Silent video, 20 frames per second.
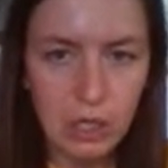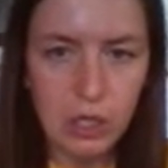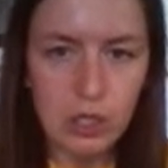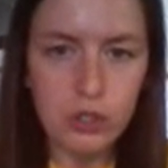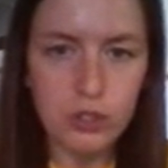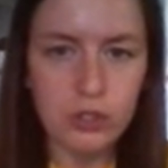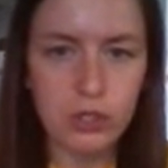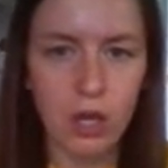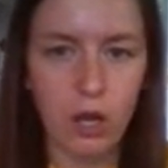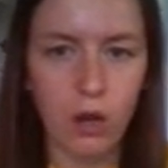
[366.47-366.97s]

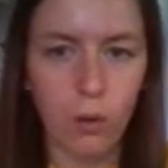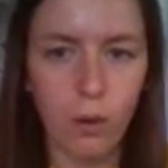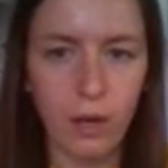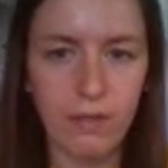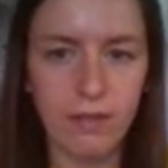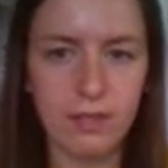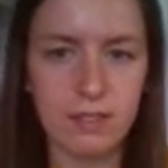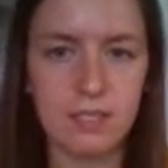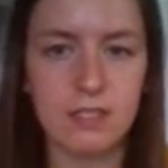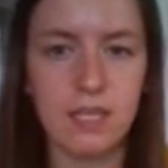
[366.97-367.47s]
So
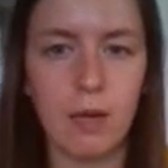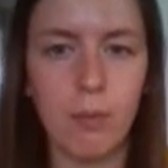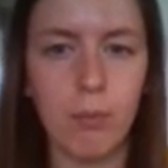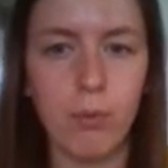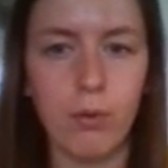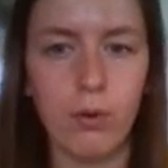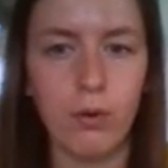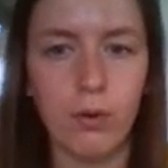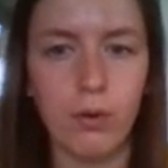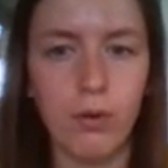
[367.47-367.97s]
in this
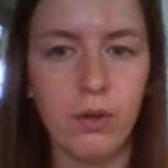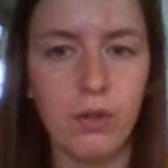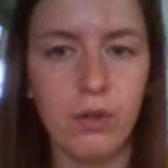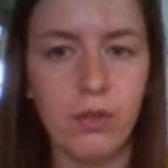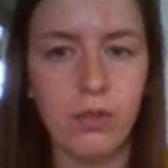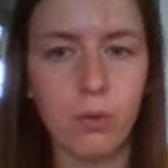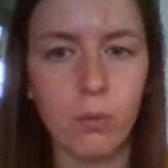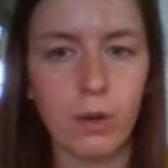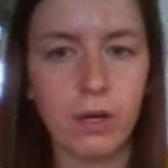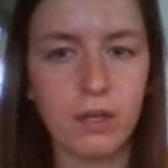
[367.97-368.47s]
example,
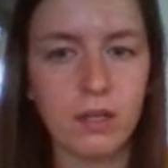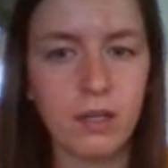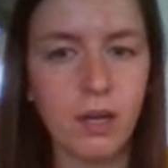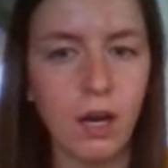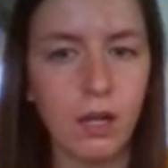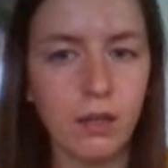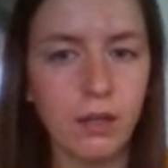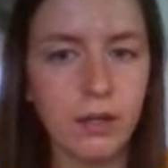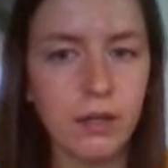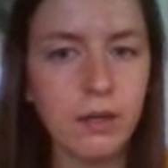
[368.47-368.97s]
the word
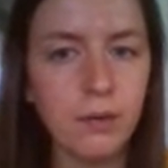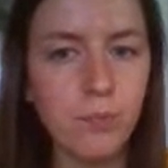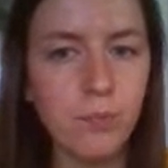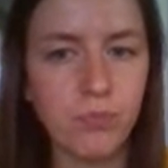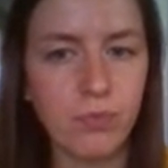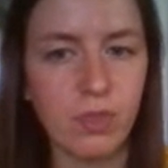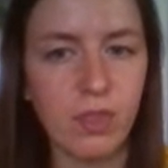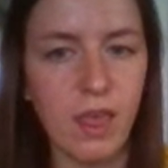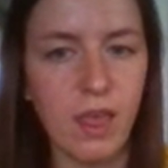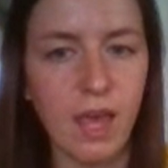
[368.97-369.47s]
color,
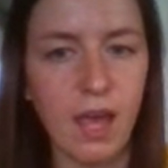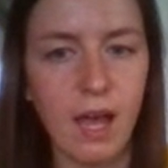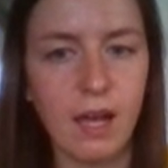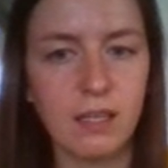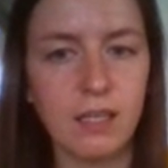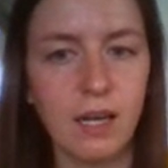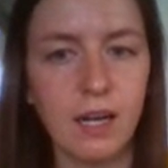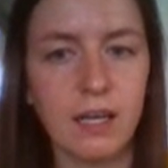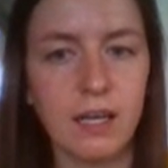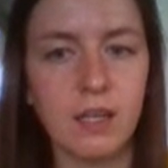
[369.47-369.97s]
they
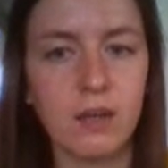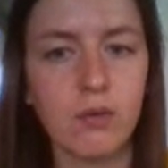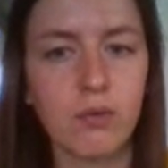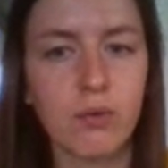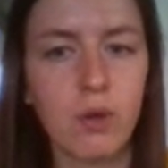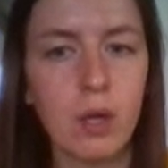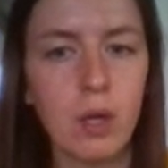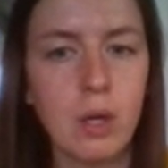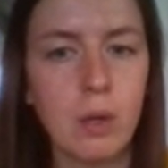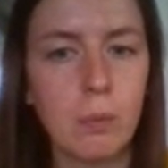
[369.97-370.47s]
had kind of
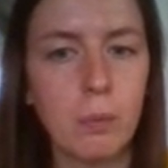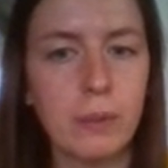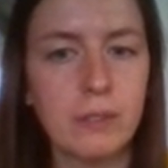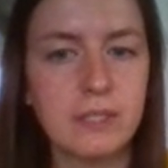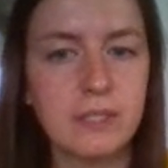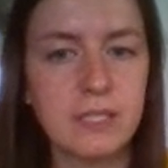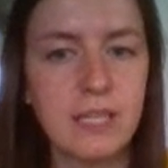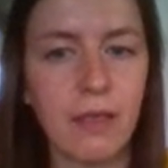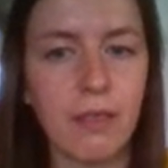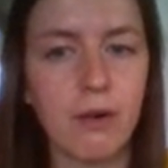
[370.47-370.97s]
put
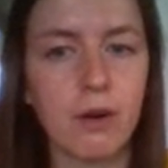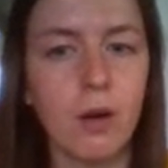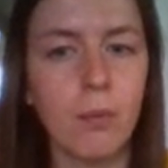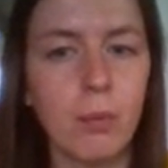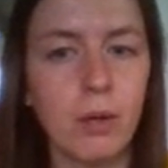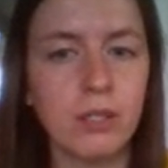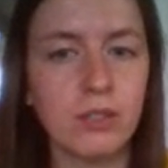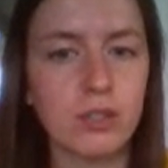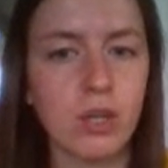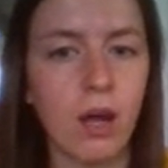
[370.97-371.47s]
together a
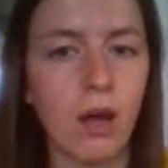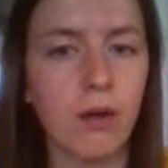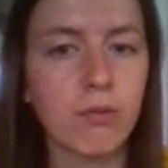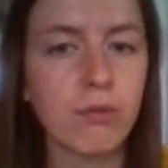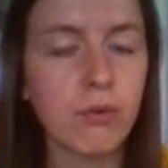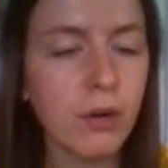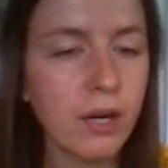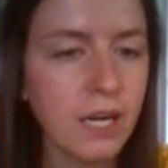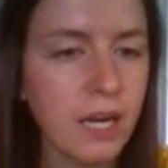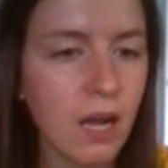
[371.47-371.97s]
bunch
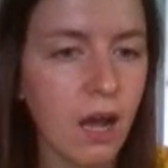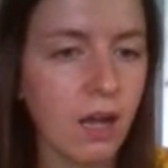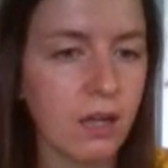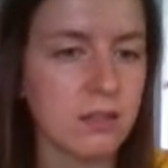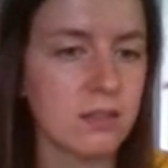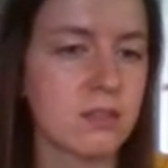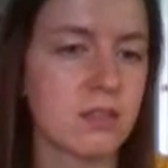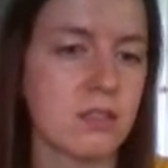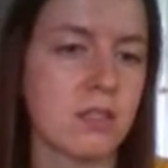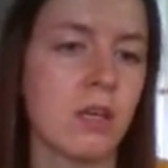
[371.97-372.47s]
of
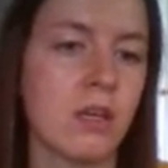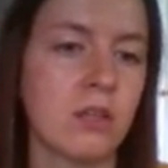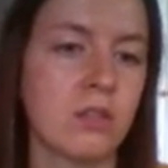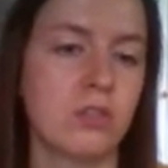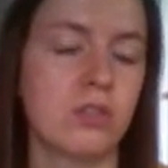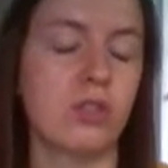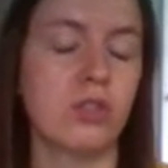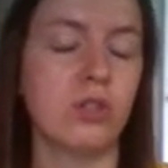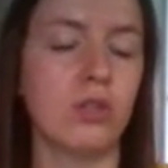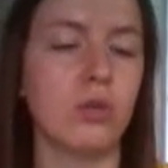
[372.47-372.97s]
crayons
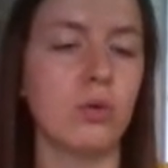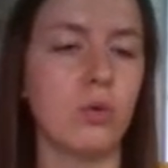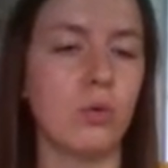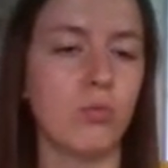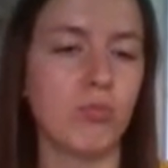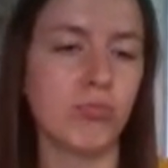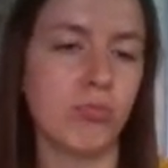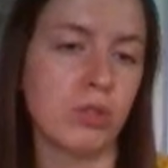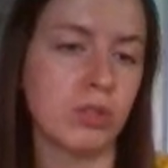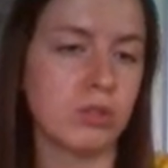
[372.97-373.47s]
to
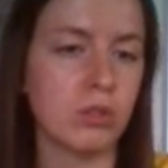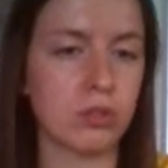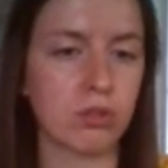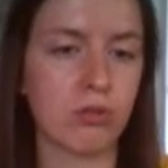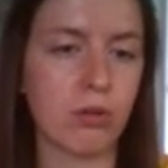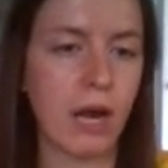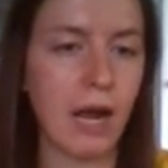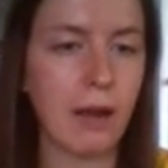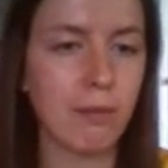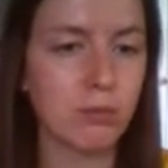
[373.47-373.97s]

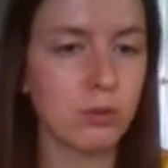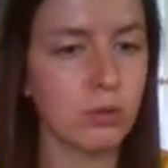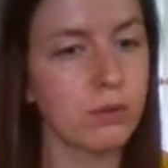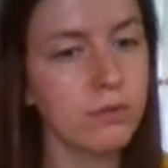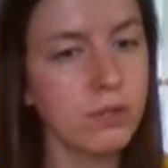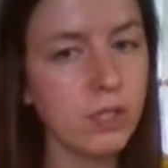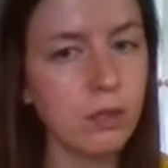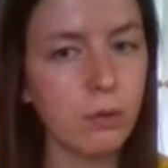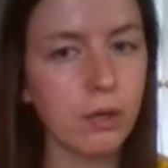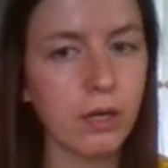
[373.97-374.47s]
describe to a
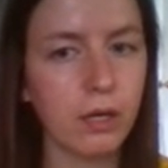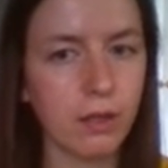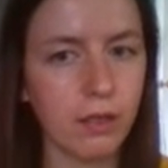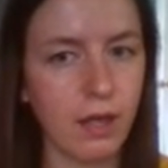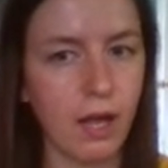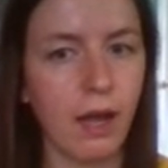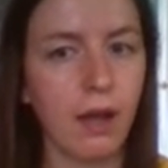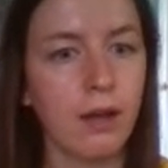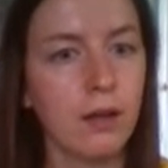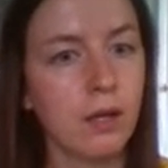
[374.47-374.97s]
viewer
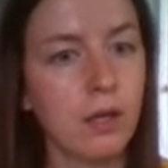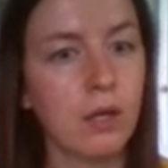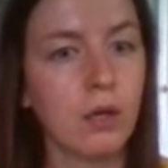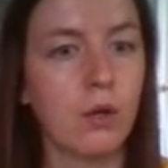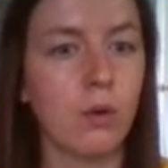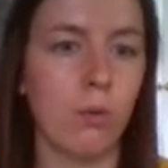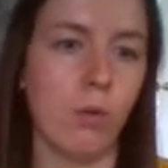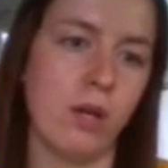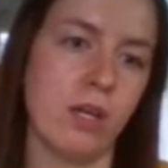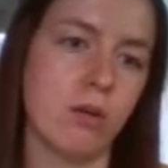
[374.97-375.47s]
that
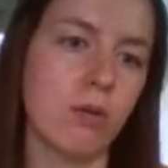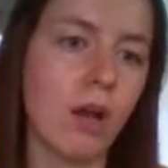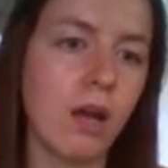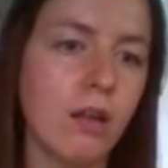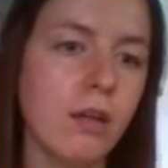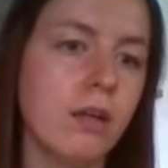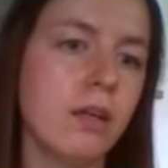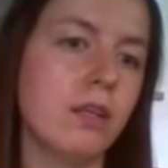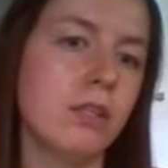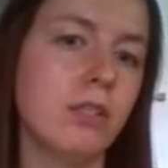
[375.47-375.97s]
when you
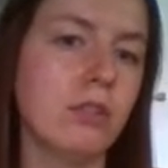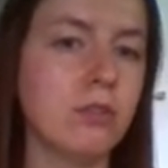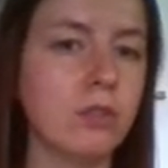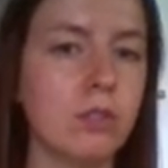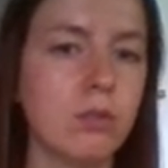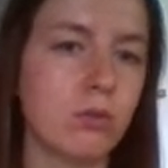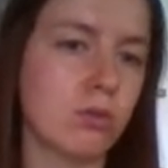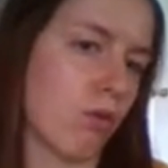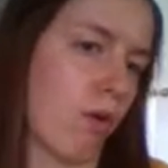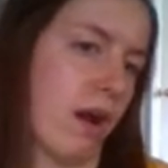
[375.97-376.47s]
color, you
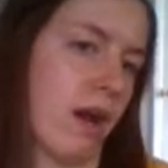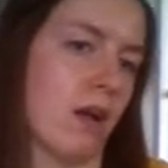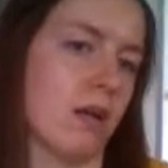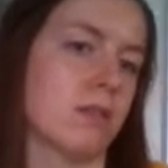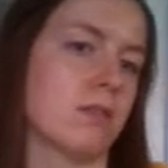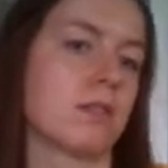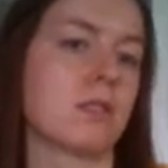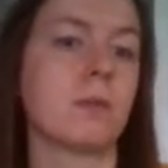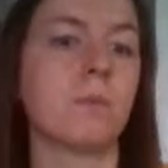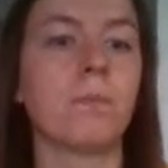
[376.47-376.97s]
use
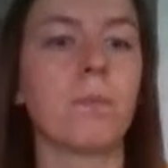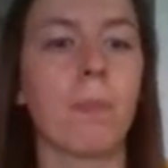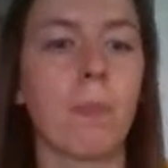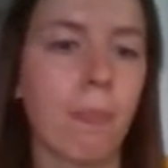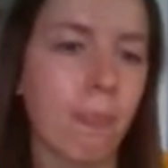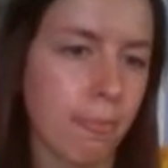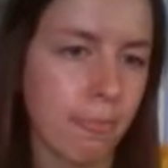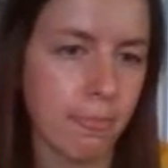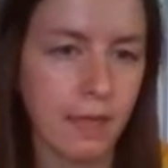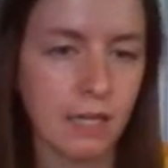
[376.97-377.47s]
crayons.
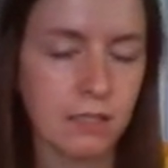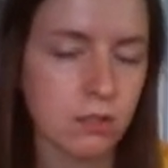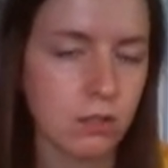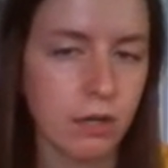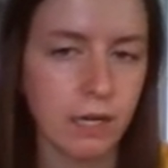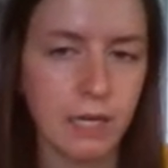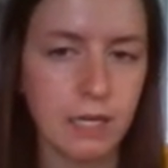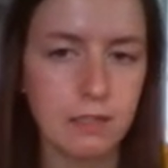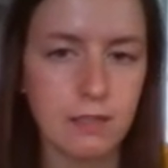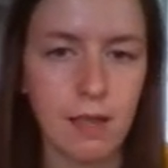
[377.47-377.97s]
That's a
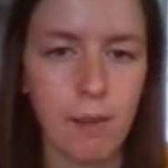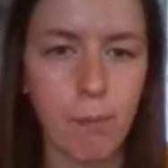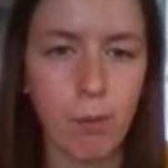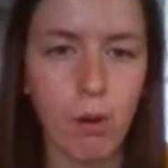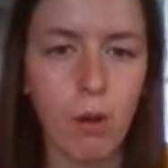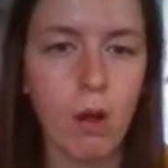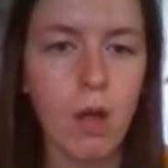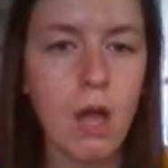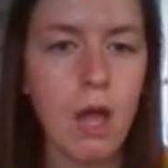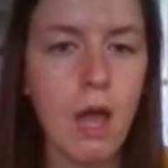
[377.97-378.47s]
great
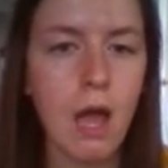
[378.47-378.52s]
example.